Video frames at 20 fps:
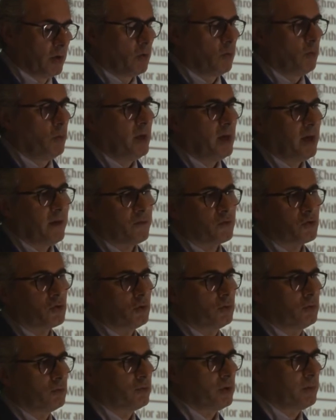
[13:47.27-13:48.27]
we have
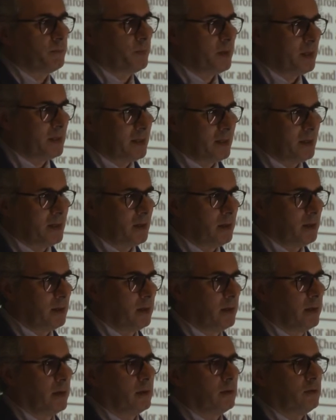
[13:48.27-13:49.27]
shown repeatedly
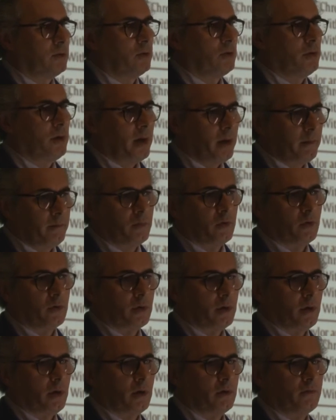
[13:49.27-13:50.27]
the
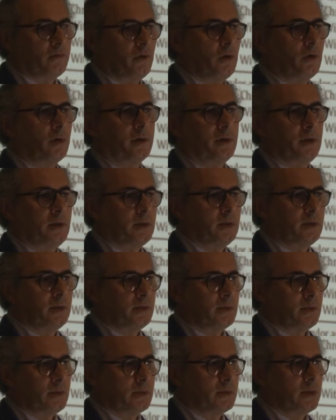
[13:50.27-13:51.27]
number of organic
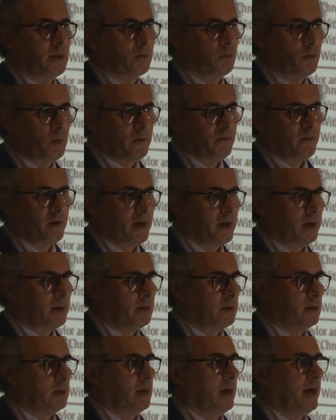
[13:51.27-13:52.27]
disease that we
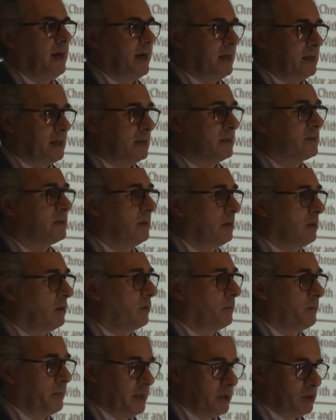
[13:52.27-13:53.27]
find, at least in
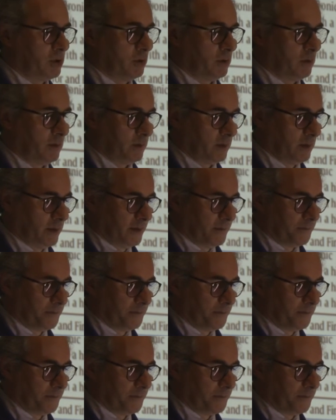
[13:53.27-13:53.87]
young patients.